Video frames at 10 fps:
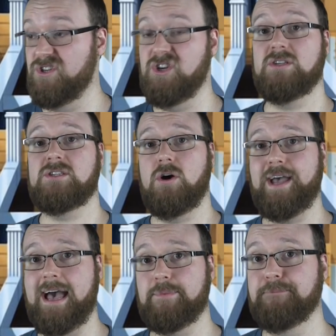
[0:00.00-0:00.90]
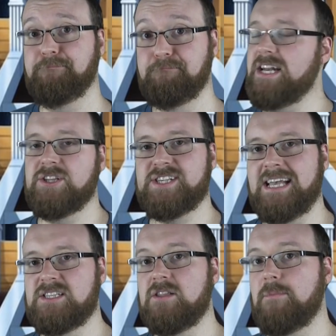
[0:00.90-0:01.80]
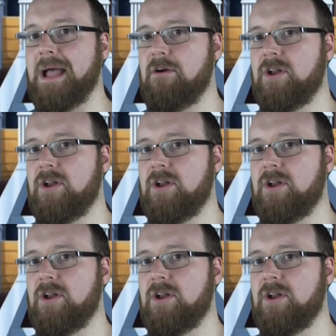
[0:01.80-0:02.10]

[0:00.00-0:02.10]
You just saw it happen. Jaden says that the